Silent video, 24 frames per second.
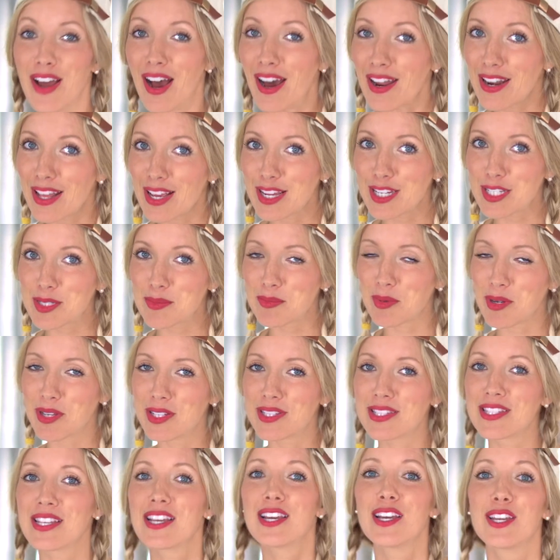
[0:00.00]
not
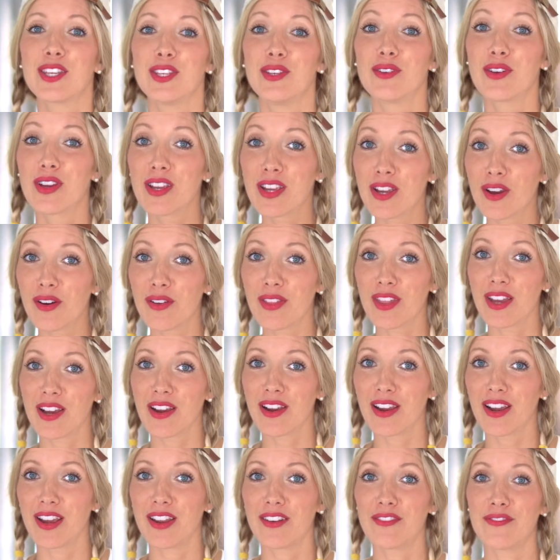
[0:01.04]
experts, you can go
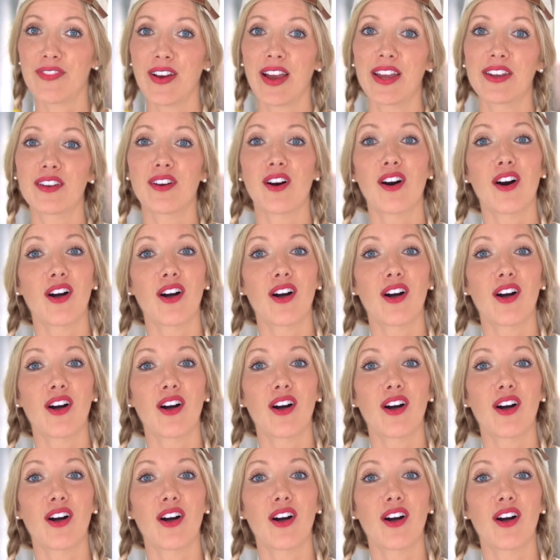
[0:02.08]
there and find